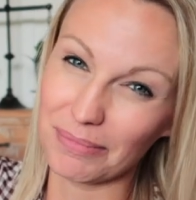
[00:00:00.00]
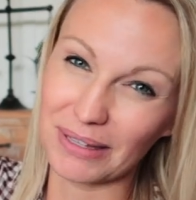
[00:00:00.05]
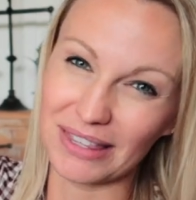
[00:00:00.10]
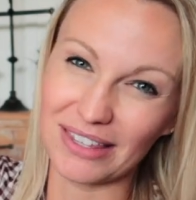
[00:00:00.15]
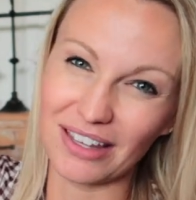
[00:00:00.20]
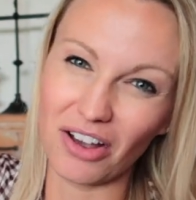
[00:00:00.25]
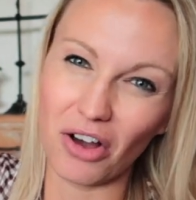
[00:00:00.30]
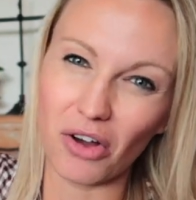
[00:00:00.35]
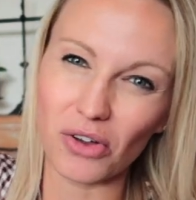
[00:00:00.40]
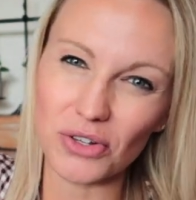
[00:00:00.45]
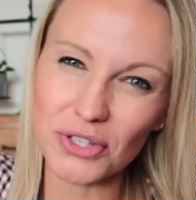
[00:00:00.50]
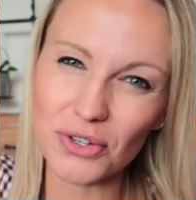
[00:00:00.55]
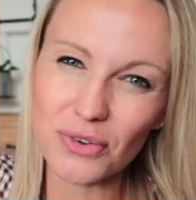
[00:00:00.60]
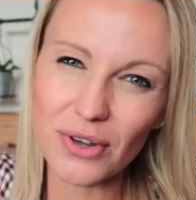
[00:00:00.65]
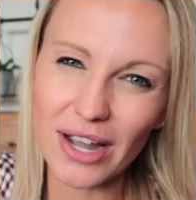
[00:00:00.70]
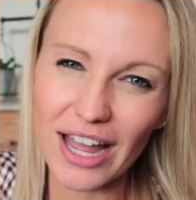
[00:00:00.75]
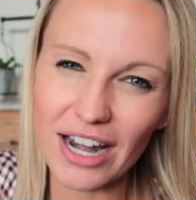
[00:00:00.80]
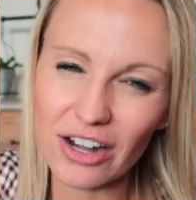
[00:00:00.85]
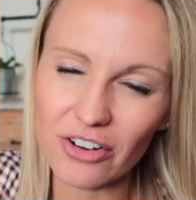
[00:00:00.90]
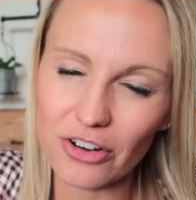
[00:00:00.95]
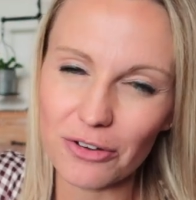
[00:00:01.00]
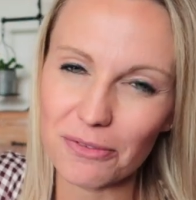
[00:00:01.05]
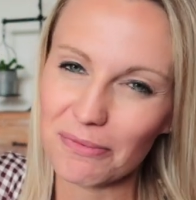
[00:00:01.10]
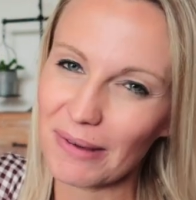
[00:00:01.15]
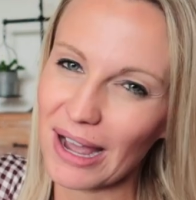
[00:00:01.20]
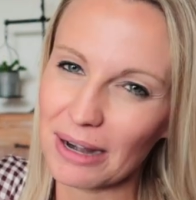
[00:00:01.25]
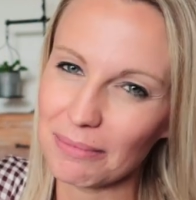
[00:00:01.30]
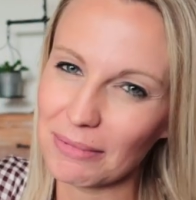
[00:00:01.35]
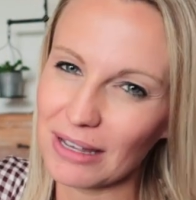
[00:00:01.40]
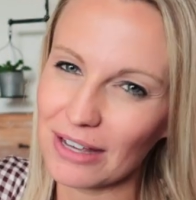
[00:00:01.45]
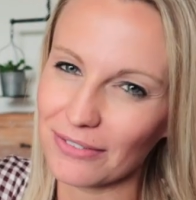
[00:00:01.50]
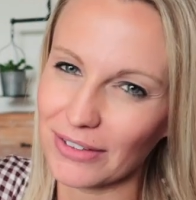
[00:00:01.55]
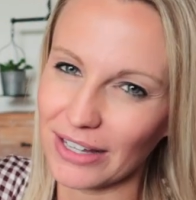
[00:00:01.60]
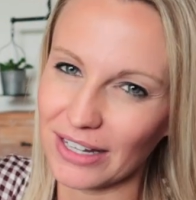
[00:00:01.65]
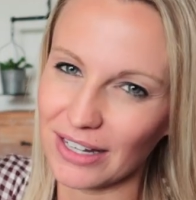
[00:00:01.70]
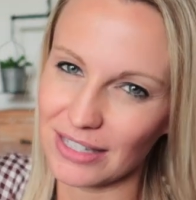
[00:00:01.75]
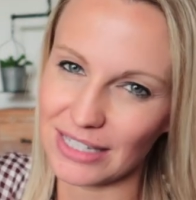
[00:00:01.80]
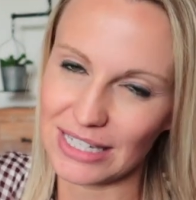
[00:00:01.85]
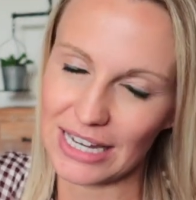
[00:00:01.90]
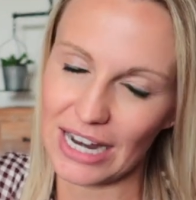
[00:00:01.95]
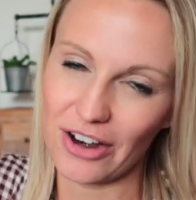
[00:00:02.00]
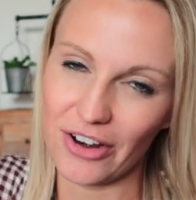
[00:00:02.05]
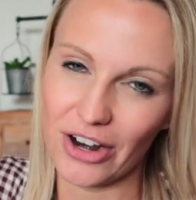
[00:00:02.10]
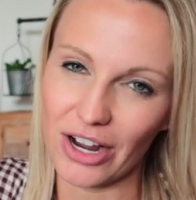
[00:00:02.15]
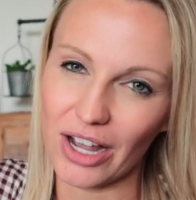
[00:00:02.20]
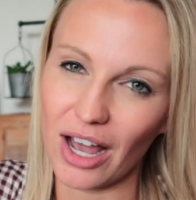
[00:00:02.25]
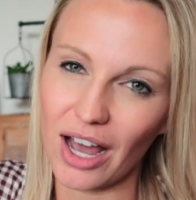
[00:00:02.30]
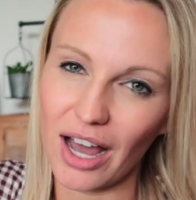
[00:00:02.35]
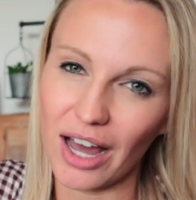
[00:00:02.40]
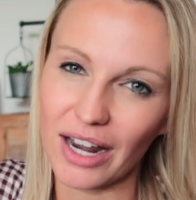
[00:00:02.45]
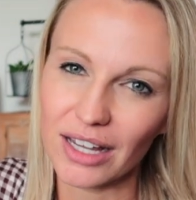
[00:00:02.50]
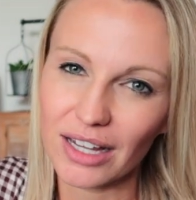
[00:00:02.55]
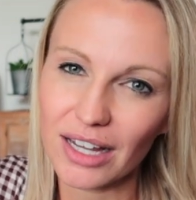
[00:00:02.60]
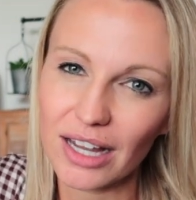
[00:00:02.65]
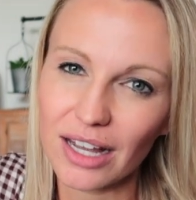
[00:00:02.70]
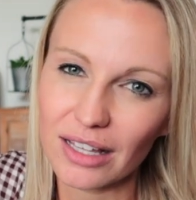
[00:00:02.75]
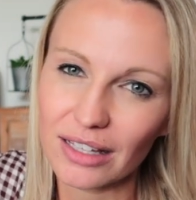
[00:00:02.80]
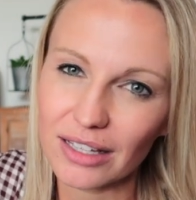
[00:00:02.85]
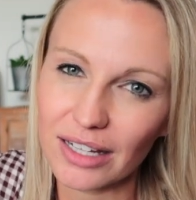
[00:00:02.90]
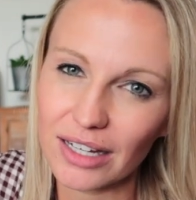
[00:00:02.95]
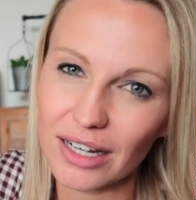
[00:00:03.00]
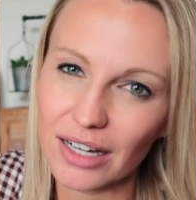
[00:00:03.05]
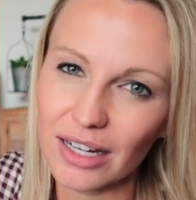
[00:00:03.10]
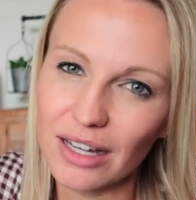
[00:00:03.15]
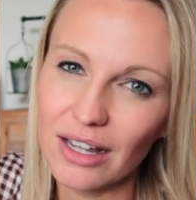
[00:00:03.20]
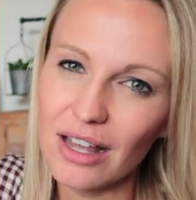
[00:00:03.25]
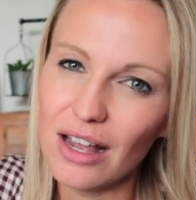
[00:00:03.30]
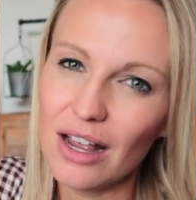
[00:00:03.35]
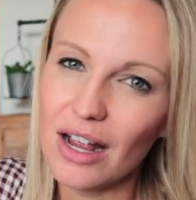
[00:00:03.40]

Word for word: but they also kind of remind me of like a terracotta color.